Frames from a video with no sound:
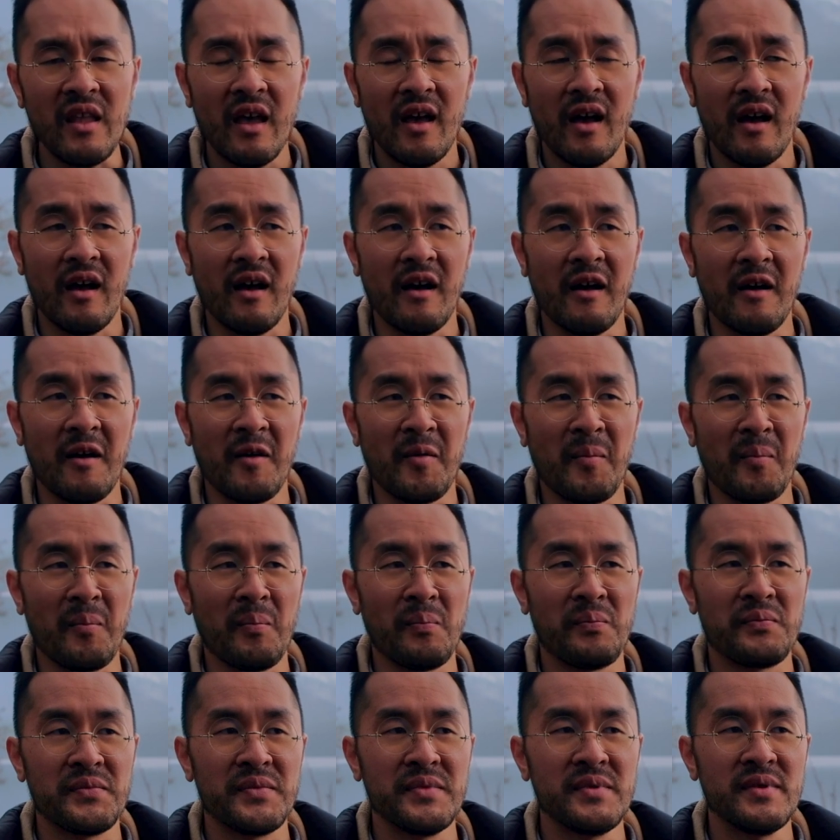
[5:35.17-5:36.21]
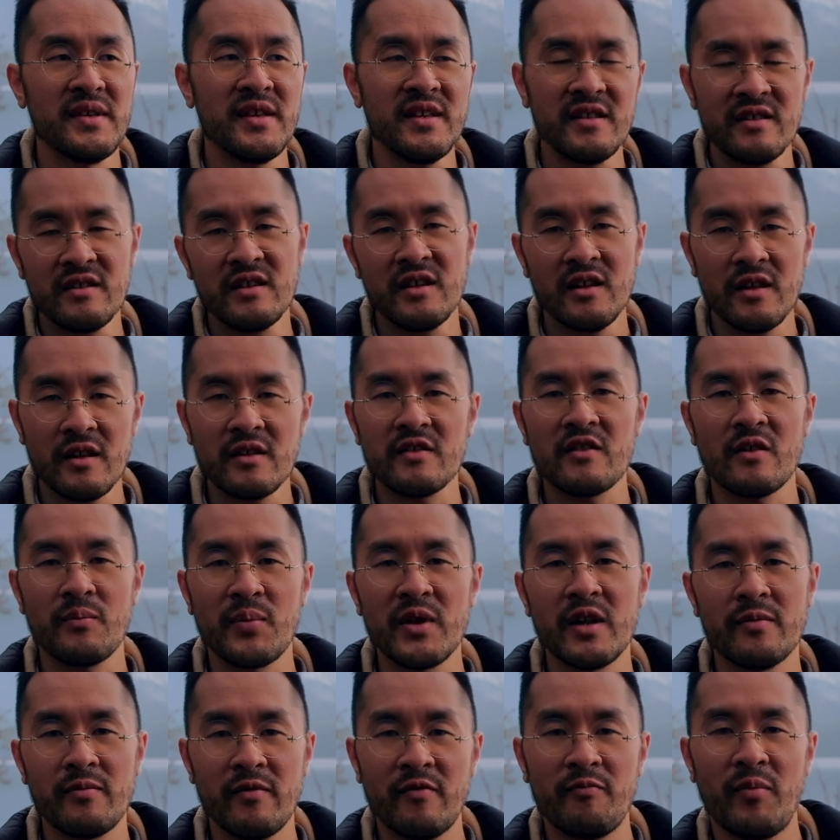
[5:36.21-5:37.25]
um, it, it's a
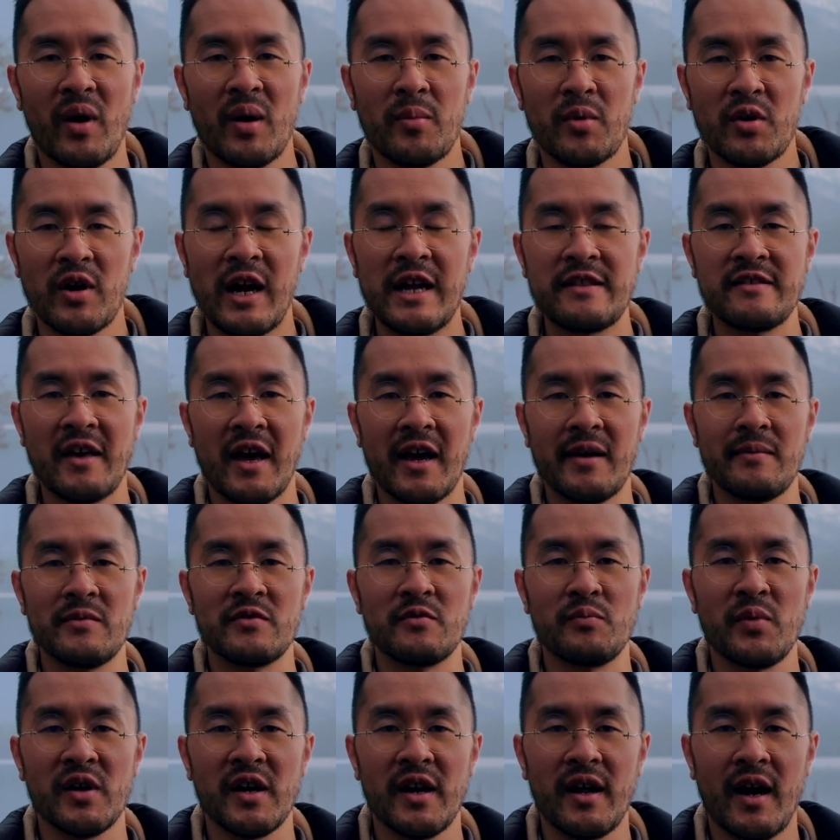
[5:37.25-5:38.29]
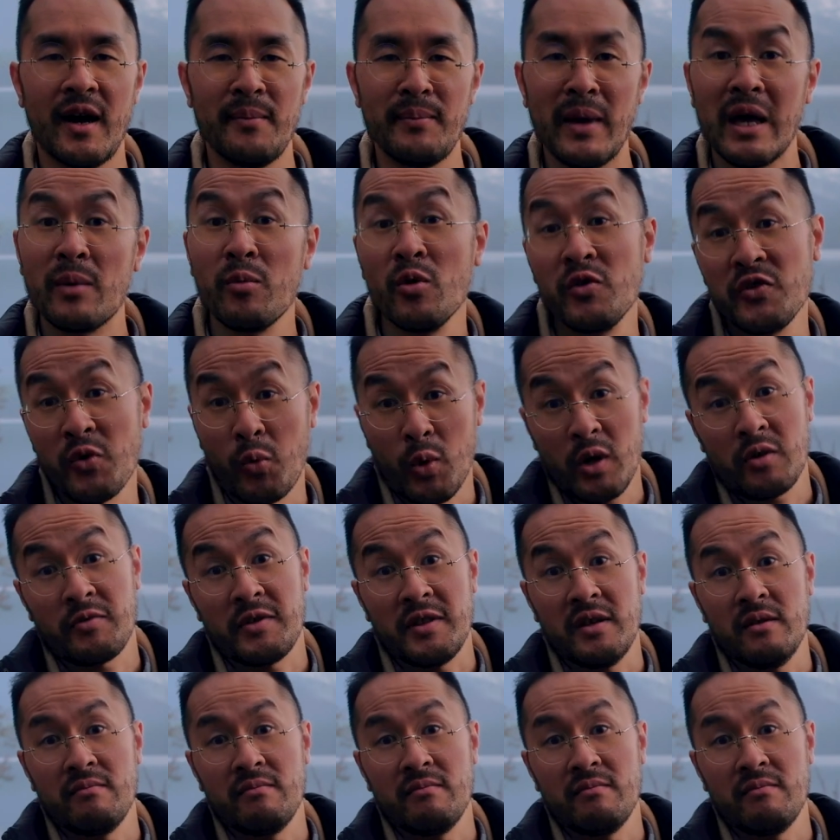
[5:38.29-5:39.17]
bit of a bummer at times, but I'm able to work with